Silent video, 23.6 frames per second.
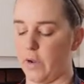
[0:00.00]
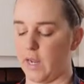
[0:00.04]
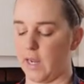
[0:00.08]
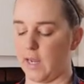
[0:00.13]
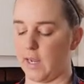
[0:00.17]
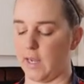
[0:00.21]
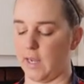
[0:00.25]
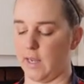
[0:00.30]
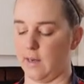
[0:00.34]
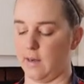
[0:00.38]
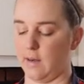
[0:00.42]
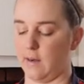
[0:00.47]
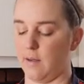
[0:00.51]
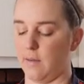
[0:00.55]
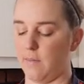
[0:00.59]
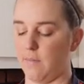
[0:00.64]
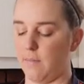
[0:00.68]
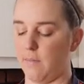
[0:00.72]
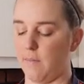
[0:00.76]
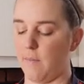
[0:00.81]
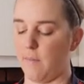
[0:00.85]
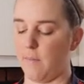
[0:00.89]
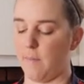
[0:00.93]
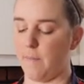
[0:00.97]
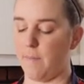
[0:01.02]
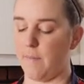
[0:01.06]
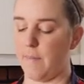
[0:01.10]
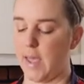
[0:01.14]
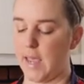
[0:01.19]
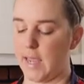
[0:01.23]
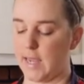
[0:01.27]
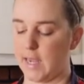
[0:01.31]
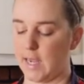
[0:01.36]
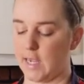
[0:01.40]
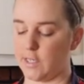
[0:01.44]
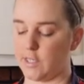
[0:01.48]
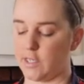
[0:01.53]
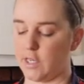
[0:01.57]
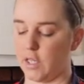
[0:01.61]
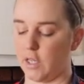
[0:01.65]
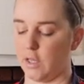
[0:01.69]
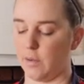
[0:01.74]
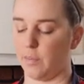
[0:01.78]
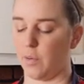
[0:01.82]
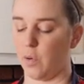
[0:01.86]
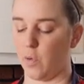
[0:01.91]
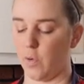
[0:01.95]
we can make it
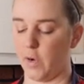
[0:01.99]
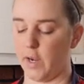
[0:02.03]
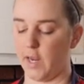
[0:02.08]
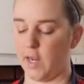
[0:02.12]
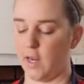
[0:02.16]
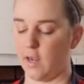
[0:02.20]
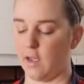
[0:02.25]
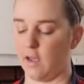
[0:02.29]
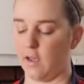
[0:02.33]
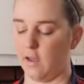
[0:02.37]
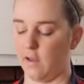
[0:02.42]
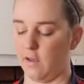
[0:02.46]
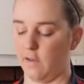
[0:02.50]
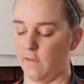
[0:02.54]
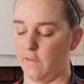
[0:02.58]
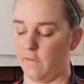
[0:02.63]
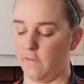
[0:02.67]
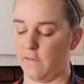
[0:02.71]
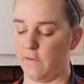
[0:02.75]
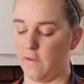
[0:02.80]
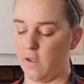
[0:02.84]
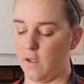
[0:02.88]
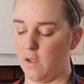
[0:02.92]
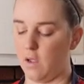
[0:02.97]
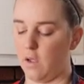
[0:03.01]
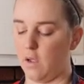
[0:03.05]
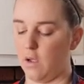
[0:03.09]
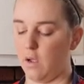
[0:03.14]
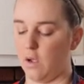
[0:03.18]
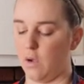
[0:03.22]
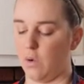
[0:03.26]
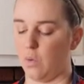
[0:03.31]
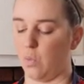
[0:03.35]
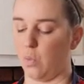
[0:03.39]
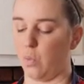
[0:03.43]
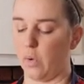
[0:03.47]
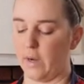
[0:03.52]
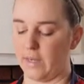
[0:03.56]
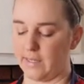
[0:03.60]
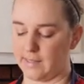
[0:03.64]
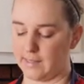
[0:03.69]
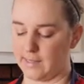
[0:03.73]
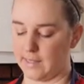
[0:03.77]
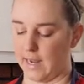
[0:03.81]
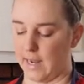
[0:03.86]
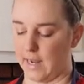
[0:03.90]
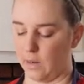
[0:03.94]
to the point of
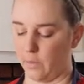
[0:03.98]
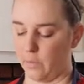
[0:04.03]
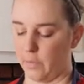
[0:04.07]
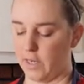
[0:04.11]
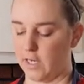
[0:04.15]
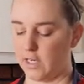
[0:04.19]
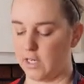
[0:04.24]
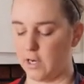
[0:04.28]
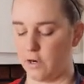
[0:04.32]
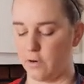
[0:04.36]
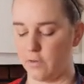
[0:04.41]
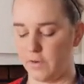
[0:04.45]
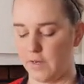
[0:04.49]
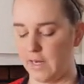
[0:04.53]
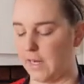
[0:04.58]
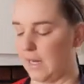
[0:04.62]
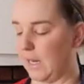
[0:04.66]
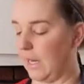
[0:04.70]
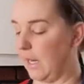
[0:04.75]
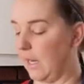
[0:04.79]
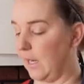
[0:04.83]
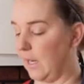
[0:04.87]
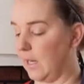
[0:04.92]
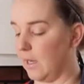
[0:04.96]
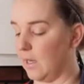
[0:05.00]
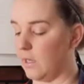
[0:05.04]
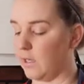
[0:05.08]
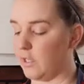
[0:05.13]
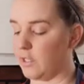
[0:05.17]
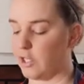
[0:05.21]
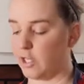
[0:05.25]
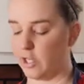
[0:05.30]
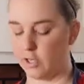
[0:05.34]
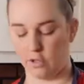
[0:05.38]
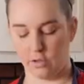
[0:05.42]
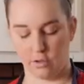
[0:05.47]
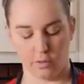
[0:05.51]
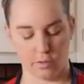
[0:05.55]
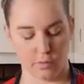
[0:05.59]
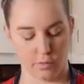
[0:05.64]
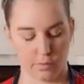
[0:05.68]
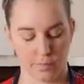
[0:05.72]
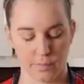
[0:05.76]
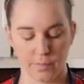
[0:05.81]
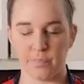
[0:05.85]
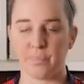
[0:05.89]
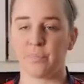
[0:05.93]
whisking. We don't need
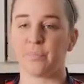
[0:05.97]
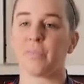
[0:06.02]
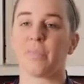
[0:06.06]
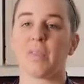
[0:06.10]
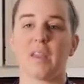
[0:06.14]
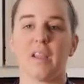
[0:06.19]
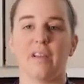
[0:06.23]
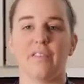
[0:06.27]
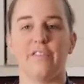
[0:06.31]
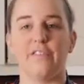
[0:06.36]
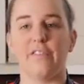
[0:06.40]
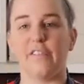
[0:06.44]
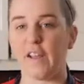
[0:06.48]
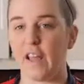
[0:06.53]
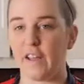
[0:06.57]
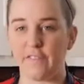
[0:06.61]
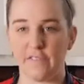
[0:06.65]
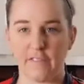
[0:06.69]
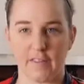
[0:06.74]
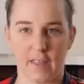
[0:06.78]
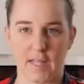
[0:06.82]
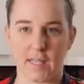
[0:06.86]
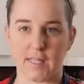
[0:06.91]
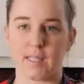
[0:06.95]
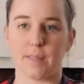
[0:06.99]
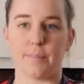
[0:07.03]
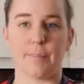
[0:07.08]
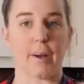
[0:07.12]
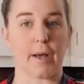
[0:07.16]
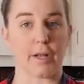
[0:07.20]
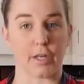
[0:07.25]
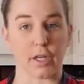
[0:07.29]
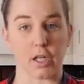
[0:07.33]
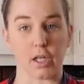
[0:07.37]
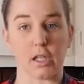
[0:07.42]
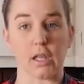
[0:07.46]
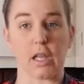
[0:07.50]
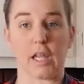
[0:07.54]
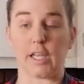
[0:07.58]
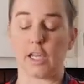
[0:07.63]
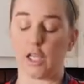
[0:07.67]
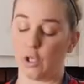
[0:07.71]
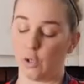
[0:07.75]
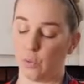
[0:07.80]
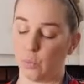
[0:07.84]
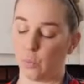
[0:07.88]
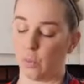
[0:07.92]
to fluff this butter
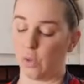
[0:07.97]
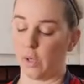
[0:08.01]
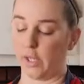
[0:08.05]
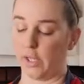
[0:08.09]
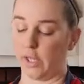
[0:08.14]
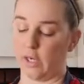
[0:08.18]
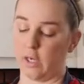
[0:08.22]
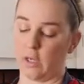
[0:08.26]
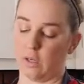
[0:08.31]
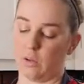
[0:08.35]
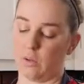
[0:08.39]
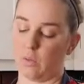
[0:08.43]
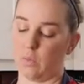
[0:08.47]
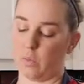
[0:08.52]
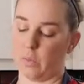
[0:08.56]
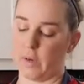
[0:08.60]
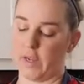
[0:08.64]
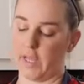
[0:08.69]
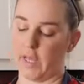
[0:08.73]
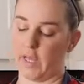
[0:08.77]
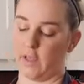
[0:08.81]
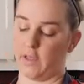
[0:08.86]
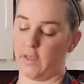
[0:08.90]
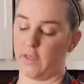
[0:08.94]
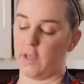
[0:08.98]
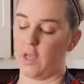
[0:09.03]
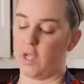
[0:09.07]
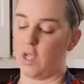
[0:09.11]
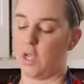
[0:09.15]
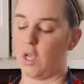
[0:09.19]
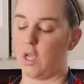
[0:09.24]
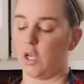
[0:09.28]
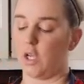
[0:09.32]
like you would with